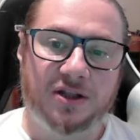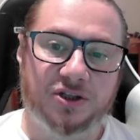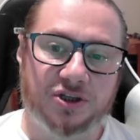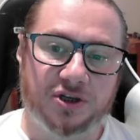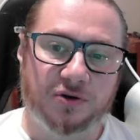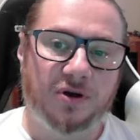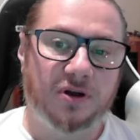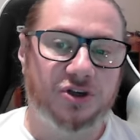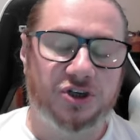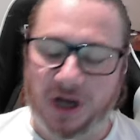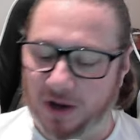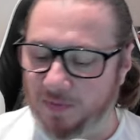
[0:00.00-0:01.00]
to
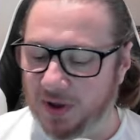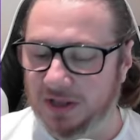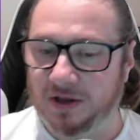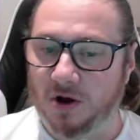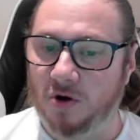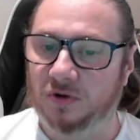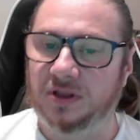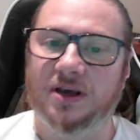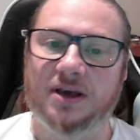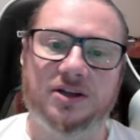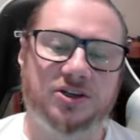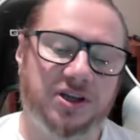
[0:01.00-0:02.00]
checkmate on the
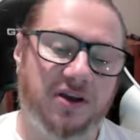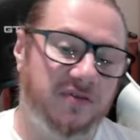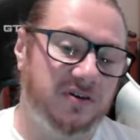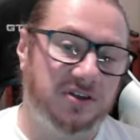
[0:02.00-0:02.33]
h7.